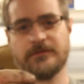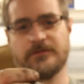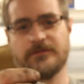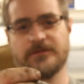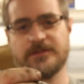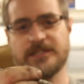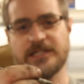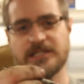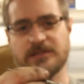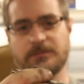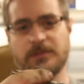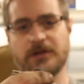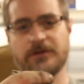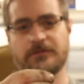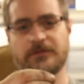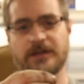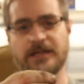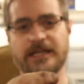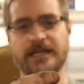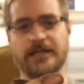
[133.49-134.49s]
Sits
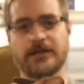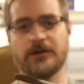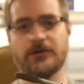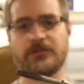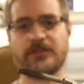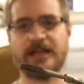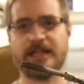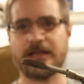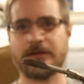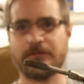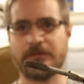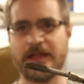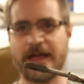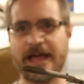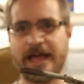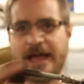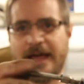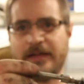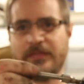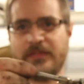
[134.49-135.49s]
perfectly on the end of
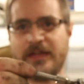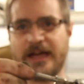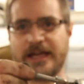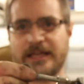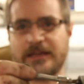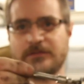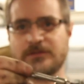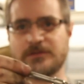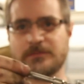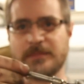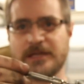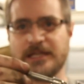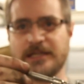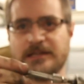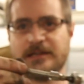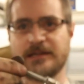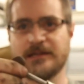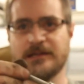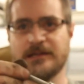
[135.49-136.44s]
there, and that gives me